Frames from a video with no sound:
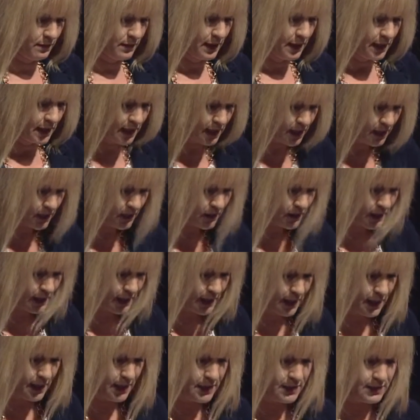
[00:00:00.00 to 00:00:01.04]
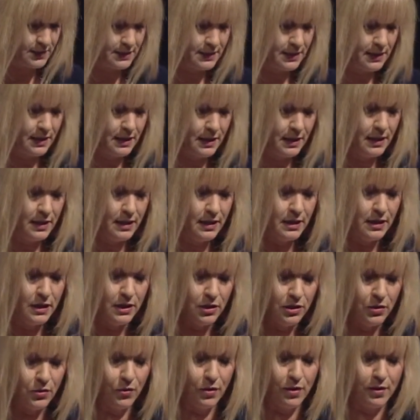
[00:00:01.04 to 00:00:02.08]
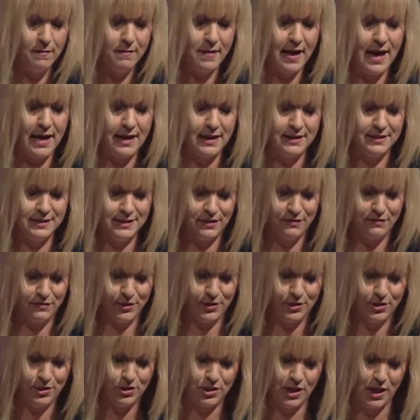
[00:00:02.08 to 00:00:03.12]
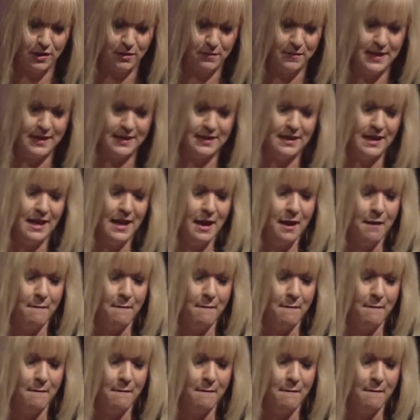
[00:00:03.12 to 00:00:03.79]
Here is your modesty verse, gentlemen.